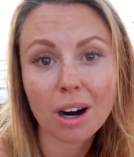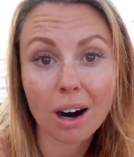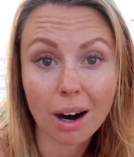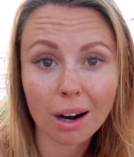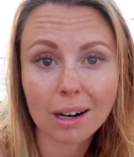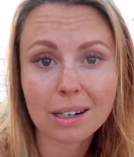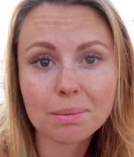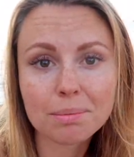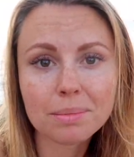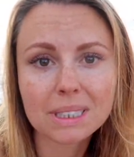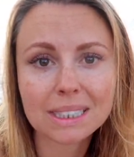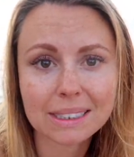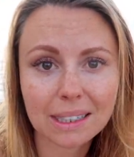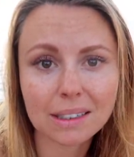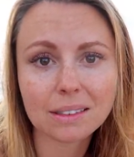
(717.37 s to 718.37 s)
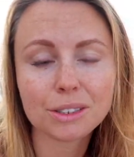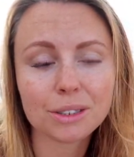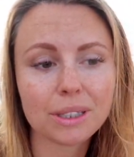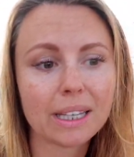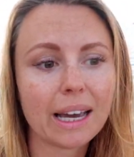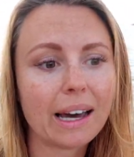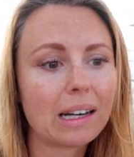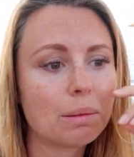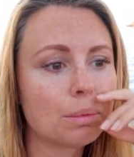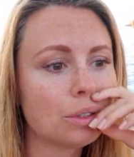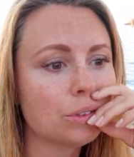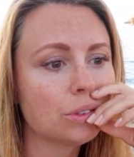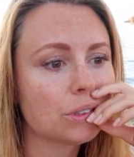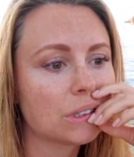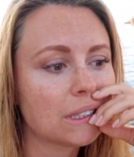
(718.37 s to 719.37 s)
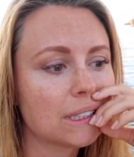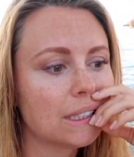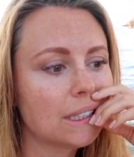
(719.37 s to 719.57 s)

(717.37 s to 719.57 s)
harm done to the animals.